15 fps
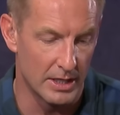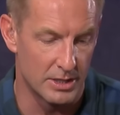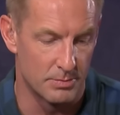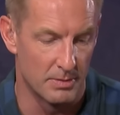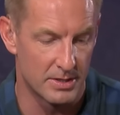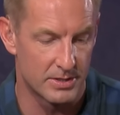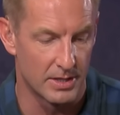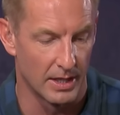He's
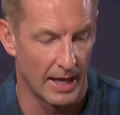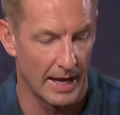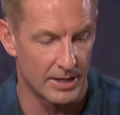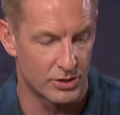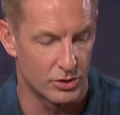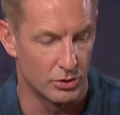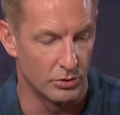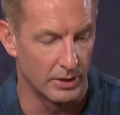missed the
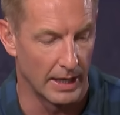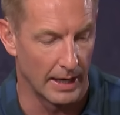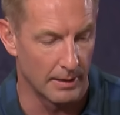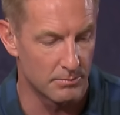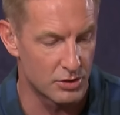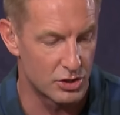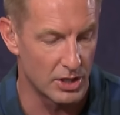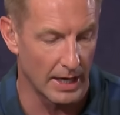last two
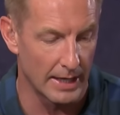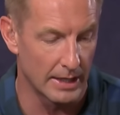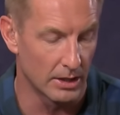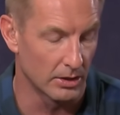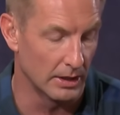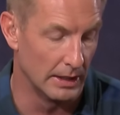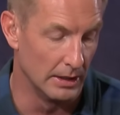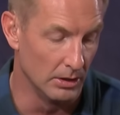games.
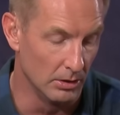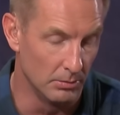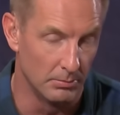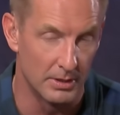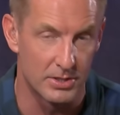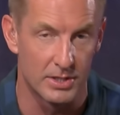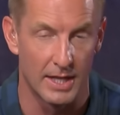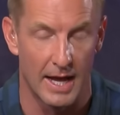Jyaire Hill
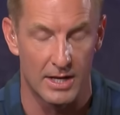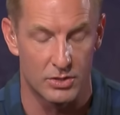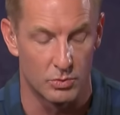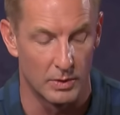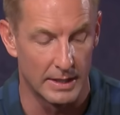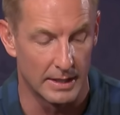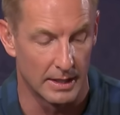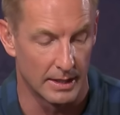missed last
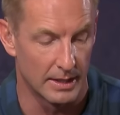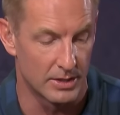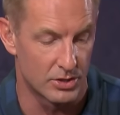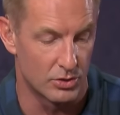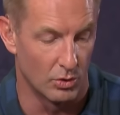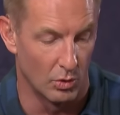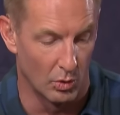week against